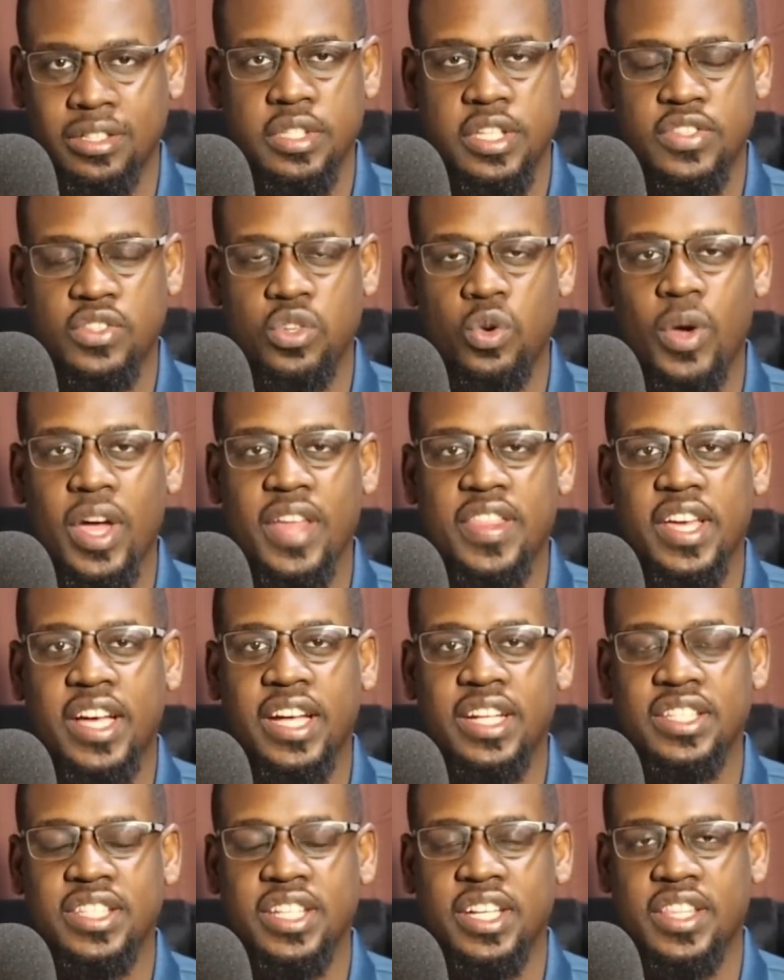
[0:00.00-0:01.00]
There's nowhere they
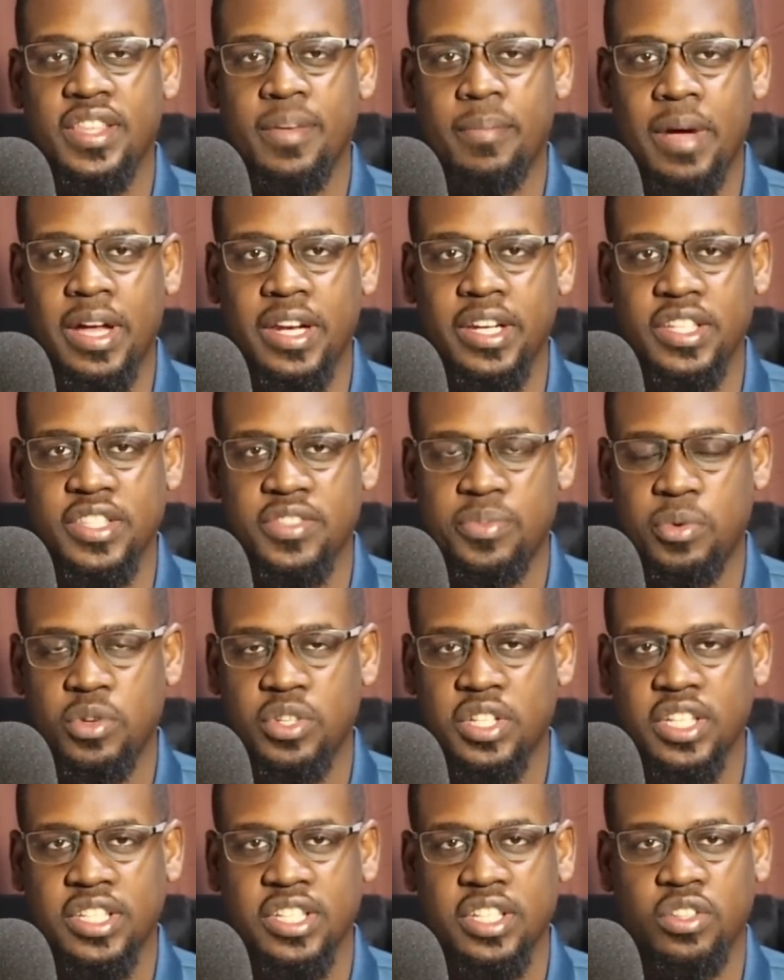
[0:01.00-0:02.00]
can take the man. He's
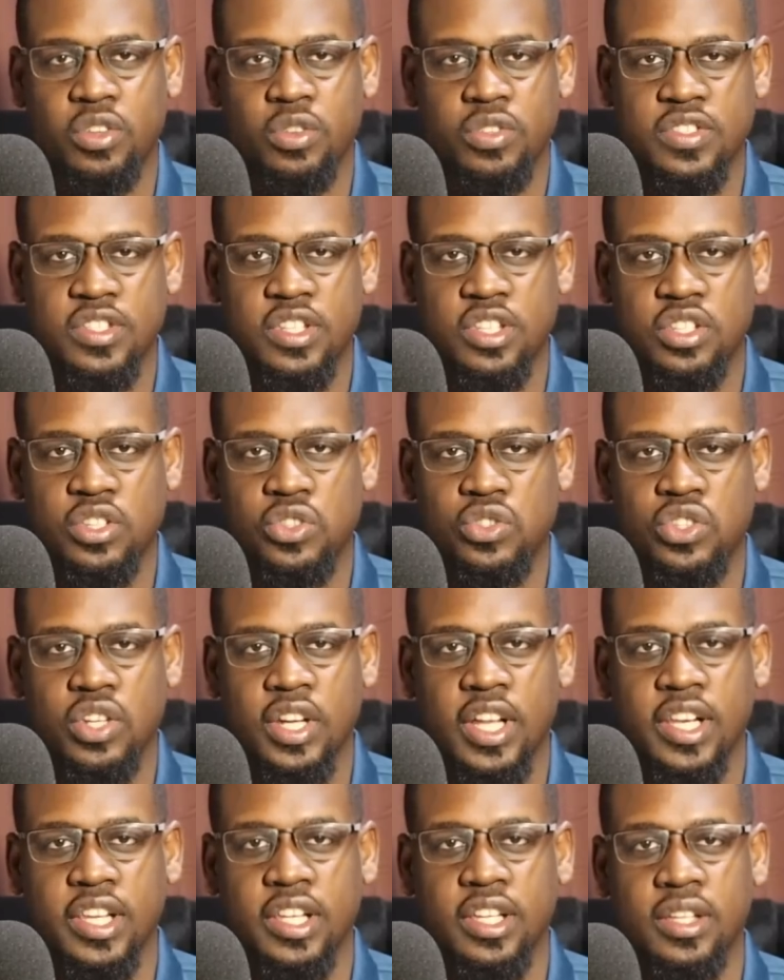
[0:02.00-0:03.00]
protected
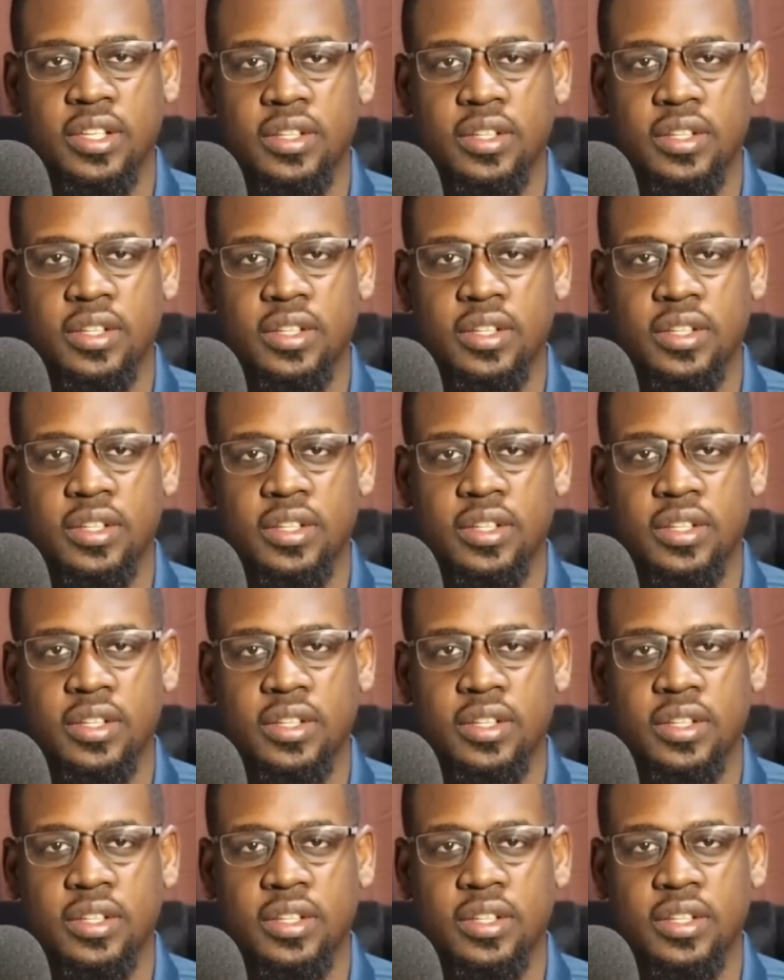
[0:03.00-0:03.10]
constitutionally.